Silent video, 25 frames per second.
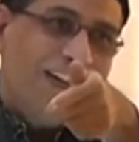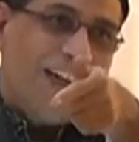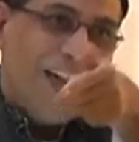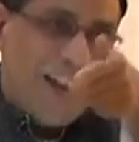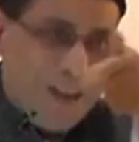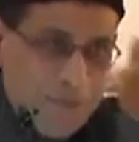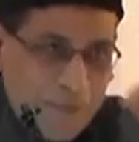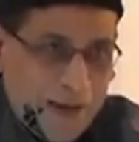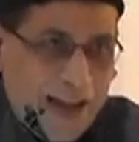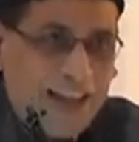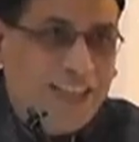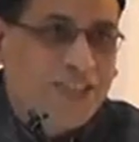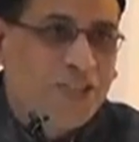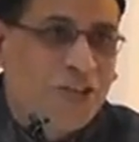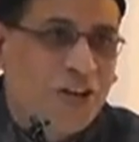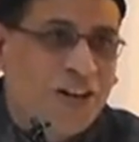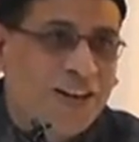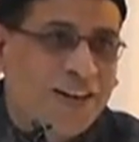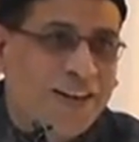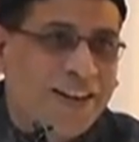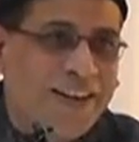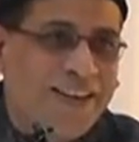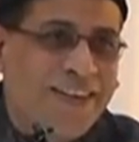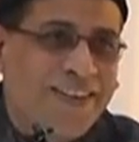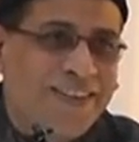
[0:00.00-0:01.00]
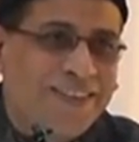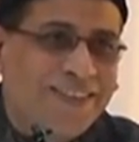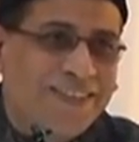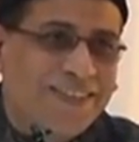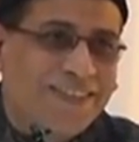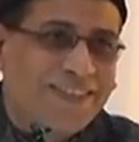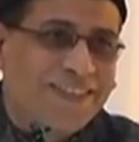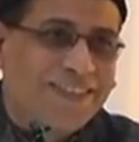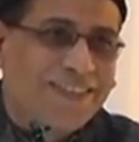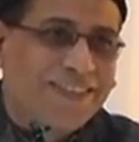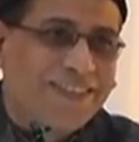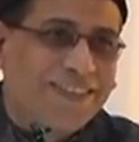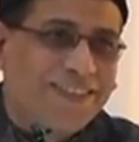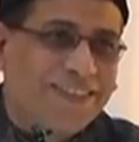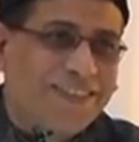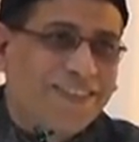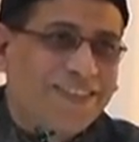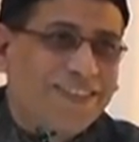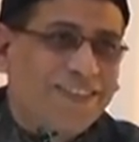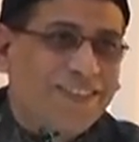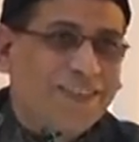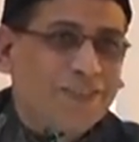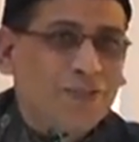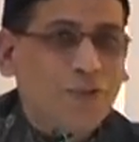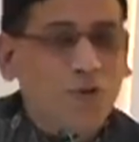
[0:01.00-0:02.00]
and my children.
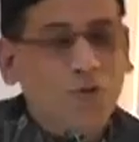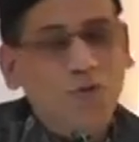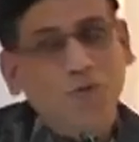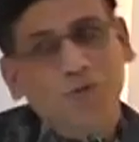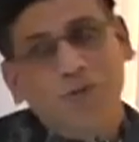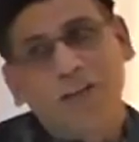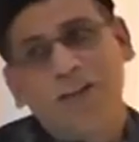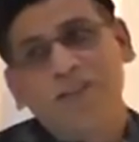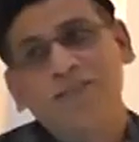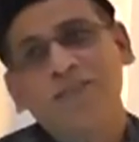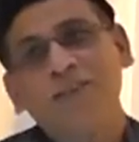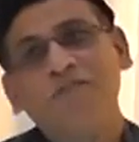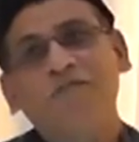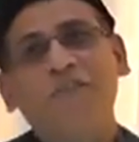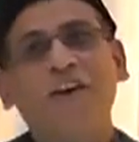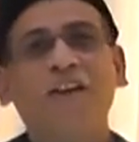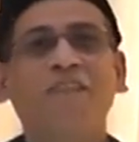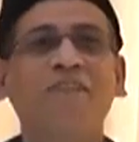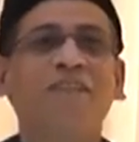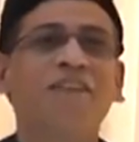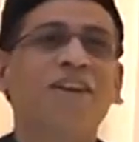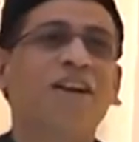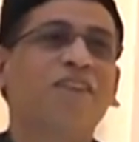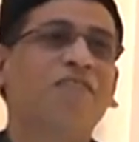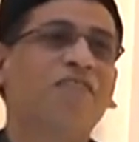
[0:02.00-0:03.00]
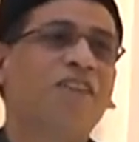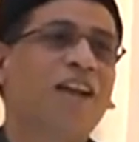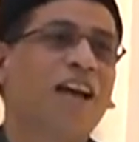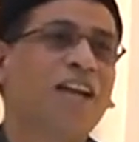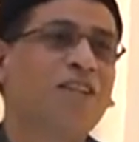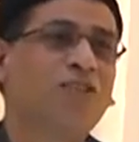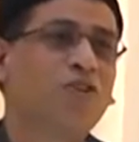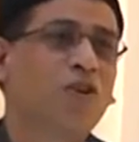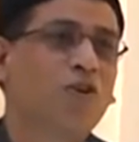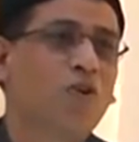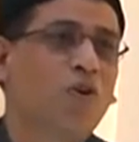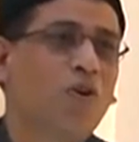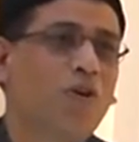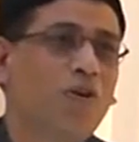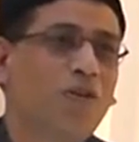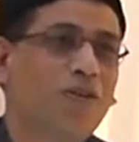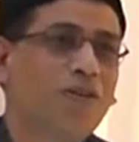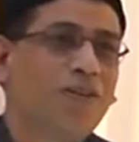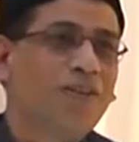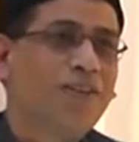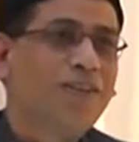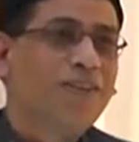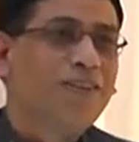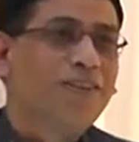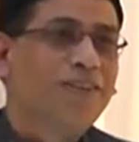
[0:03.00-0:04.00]
So 2,500 will also
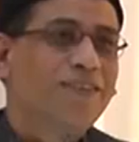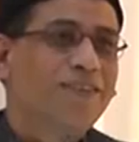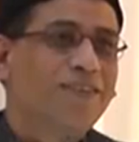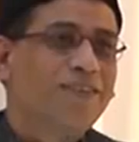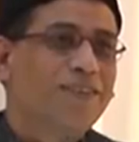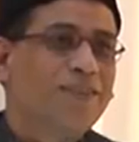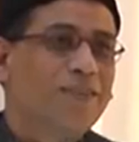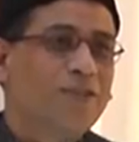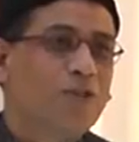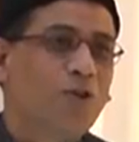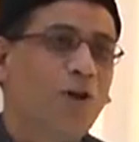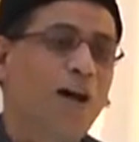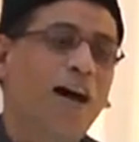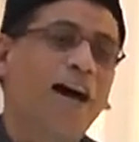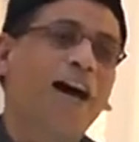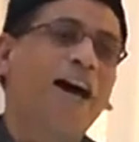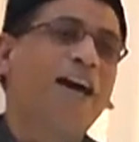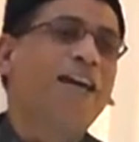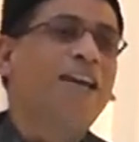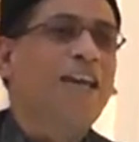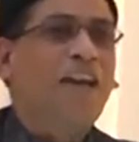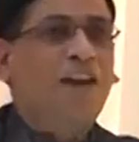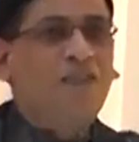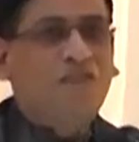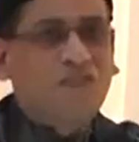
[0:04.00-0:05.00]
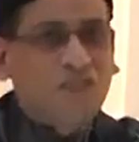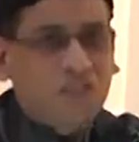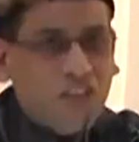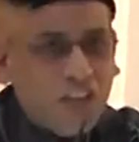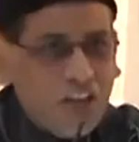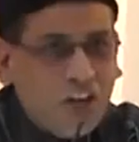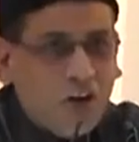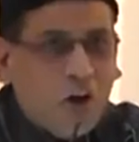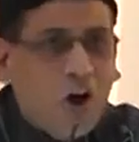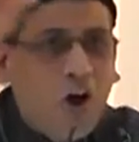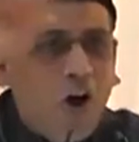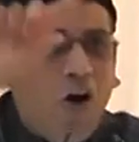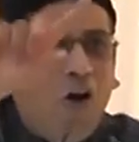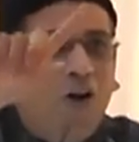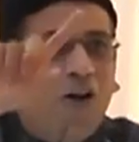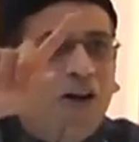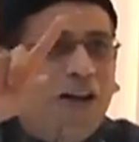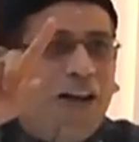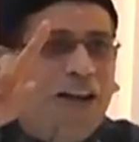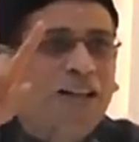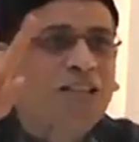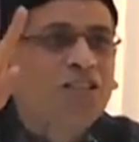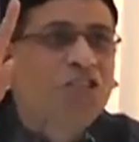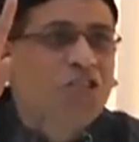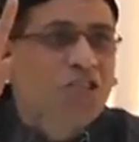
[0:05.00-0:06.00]
go. So I have
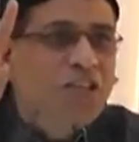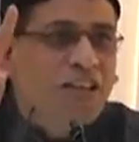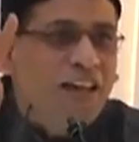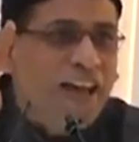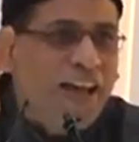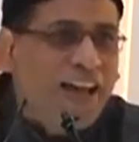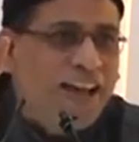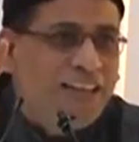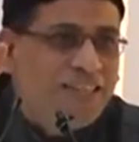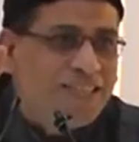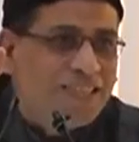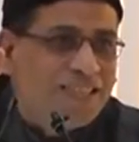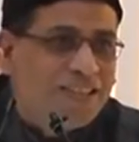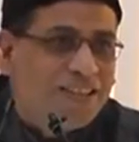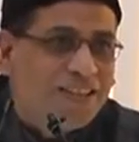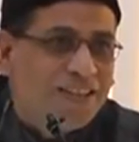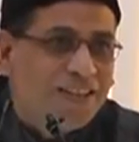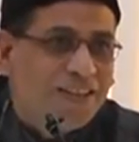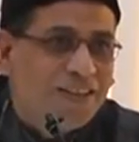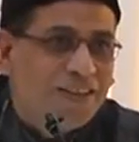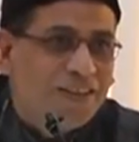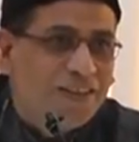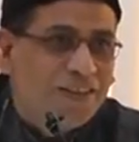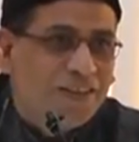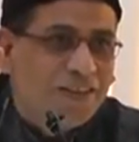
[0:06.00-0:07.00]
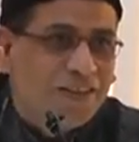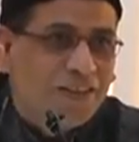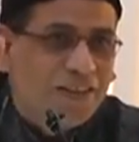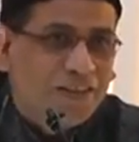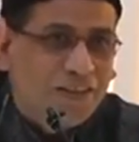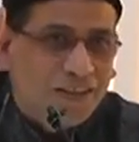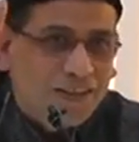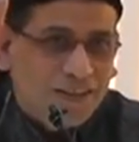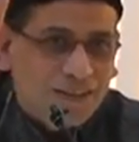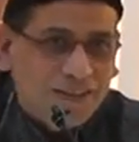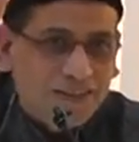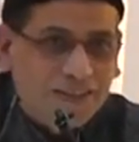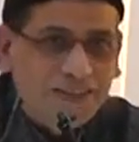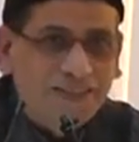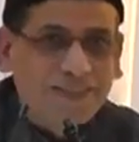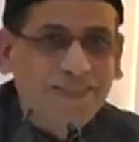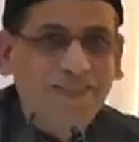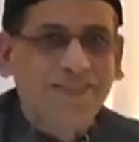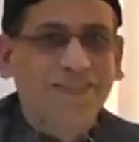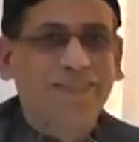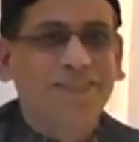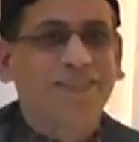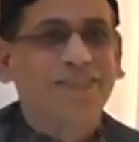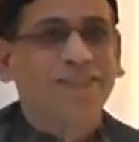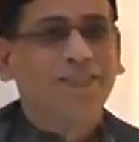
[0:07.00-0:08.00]
0 and she has?
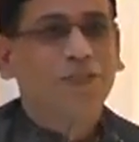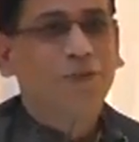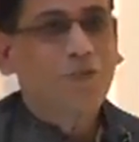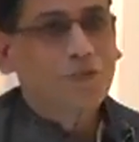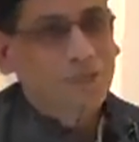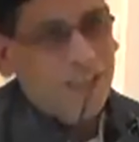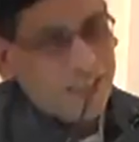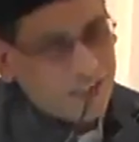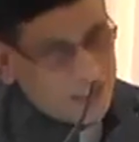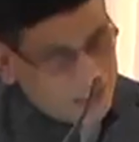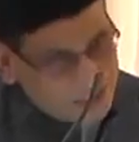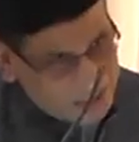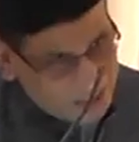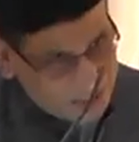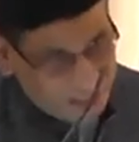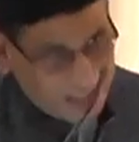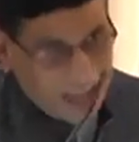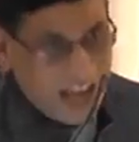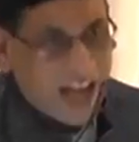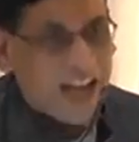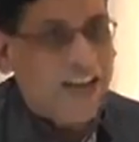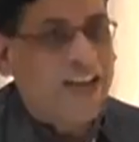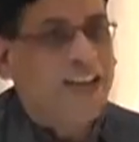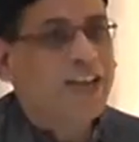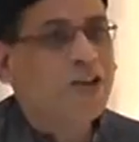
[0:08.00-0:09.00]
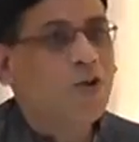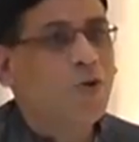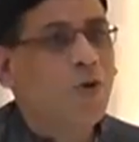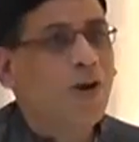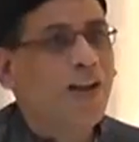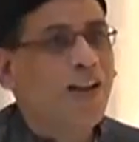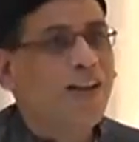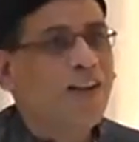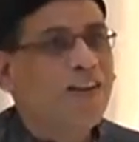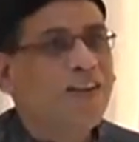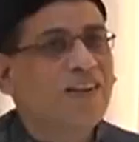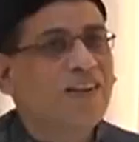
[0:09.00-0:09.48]
You say this is unequal?